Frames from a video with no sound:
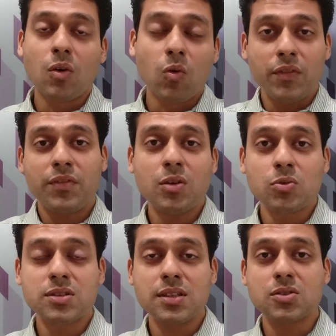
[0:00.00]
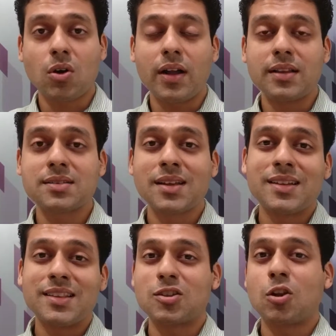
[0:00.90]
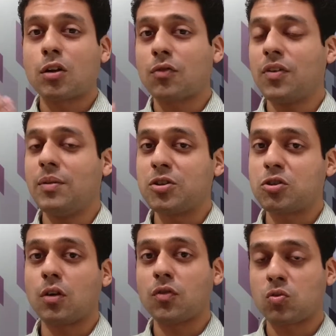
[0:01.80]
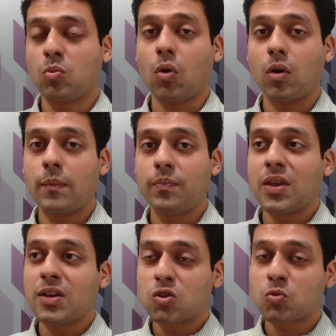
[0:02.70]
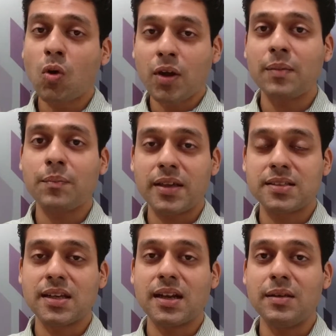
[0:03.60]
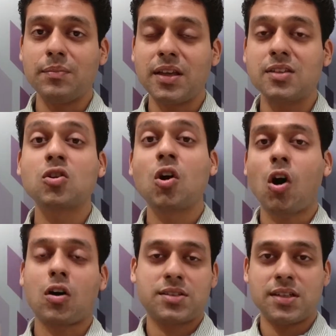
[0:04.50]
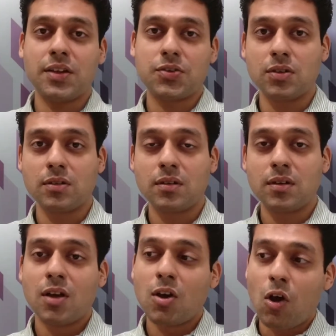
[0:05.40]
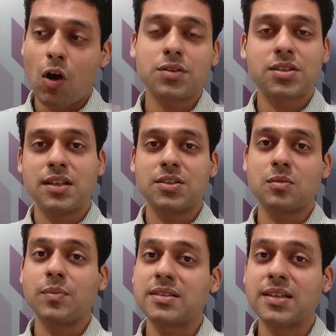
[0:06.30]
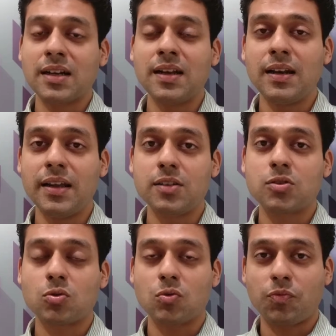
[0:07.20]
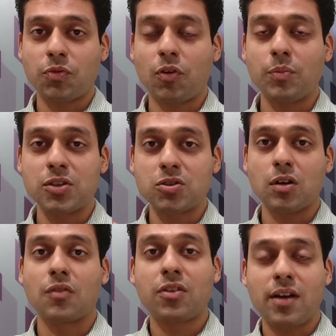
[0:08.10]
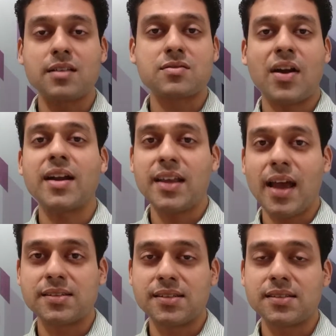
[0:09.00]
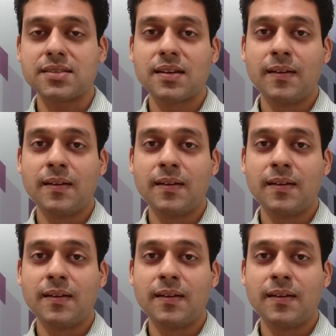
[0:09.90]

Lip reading: When we use these oils, there's a lot of emission of smoke. Smoking basically means oxidation. Oxidation basically leads to formation of trans fatty acids.